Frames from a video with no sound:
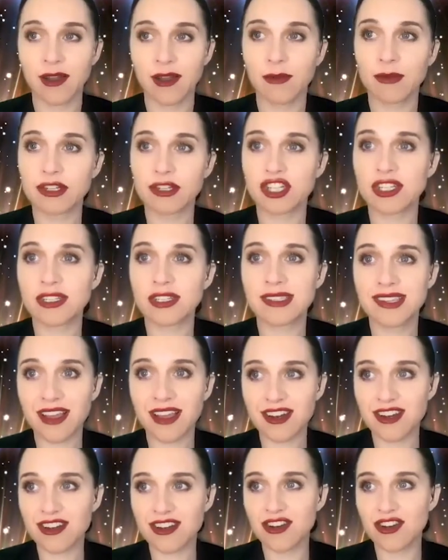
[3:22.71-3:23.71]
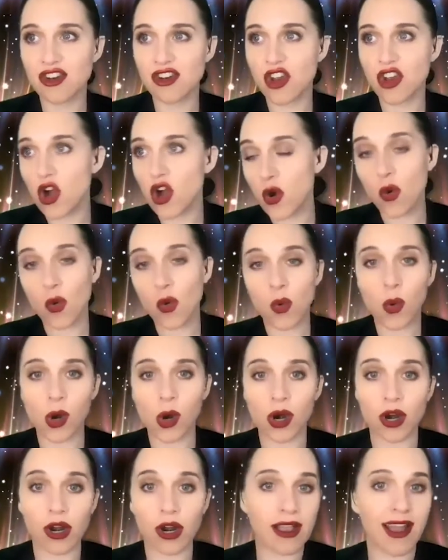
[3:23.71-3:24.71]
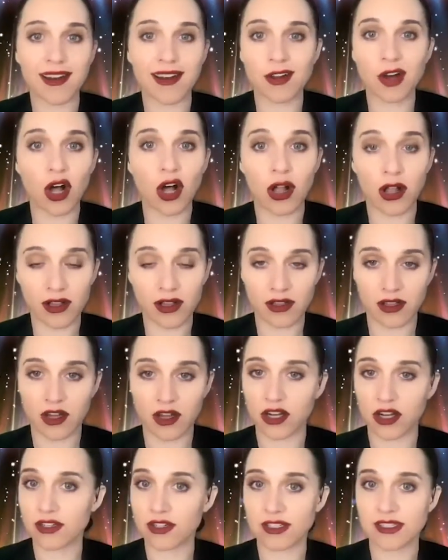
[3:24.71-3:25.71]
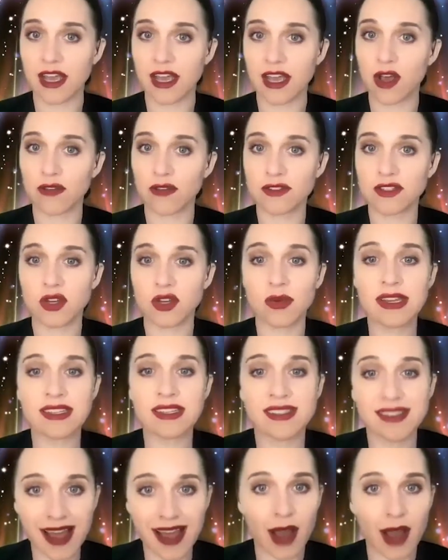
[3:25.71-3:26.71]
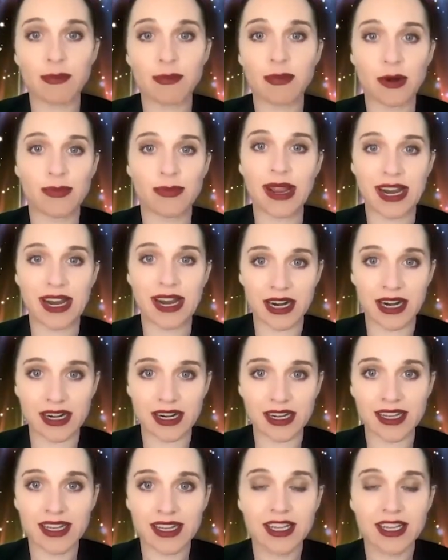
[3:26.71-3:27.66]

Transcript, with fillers: But she's done no work at all on herself, so is not prepared